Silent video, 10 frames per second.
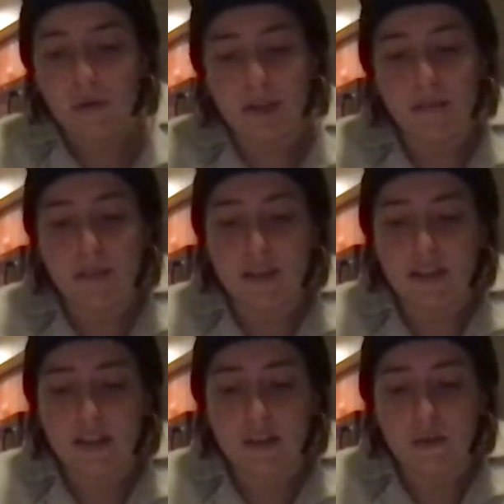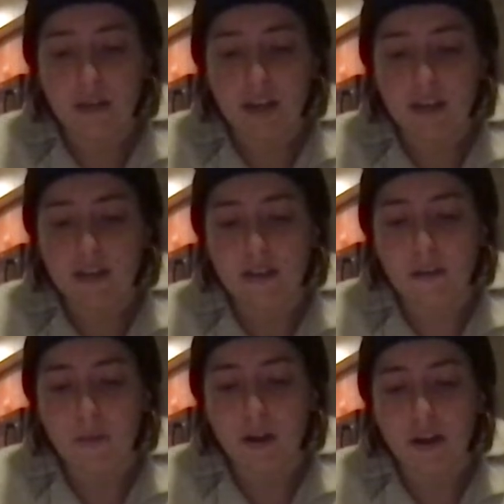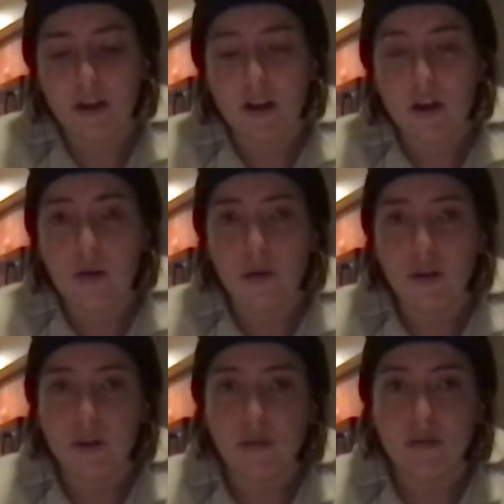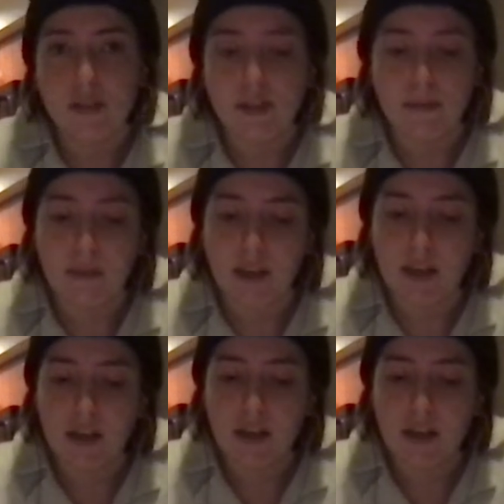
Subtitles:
let me see you again somewhere, or you see me.